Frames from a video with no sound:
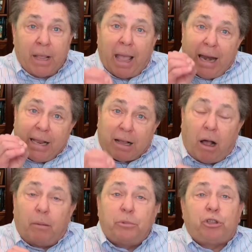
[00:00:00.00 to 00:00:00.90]
And he
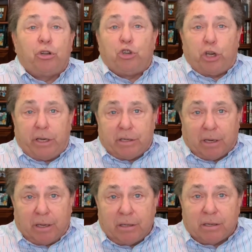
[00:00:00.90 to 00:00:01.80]
comes to
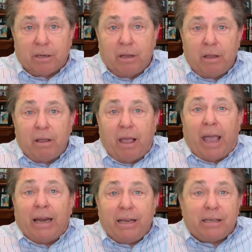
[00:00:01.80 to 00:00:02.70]
Jesus
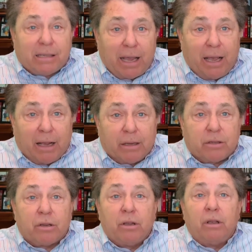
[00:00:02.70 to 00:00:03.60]
and he
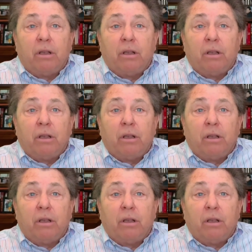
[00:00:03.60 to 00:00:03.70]
says,